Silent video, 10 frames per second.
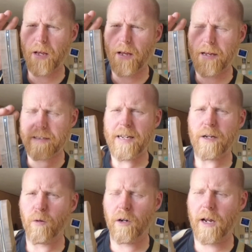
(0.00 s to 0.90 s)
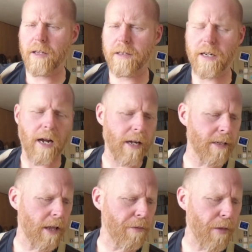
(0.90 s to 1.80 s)
it's equal on either
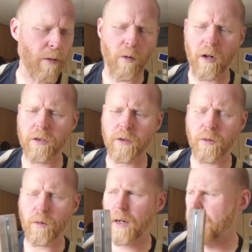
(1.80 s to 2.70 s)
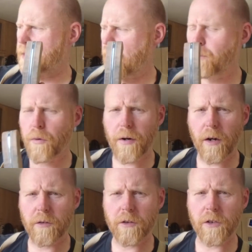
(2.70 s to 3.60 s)
side. Then what I'll do is I'll put it
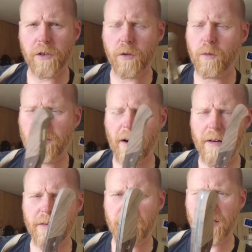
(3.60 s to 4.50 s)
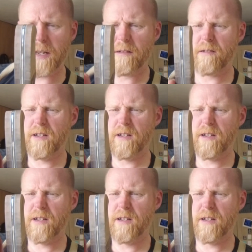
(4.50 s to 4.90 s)
onto getting the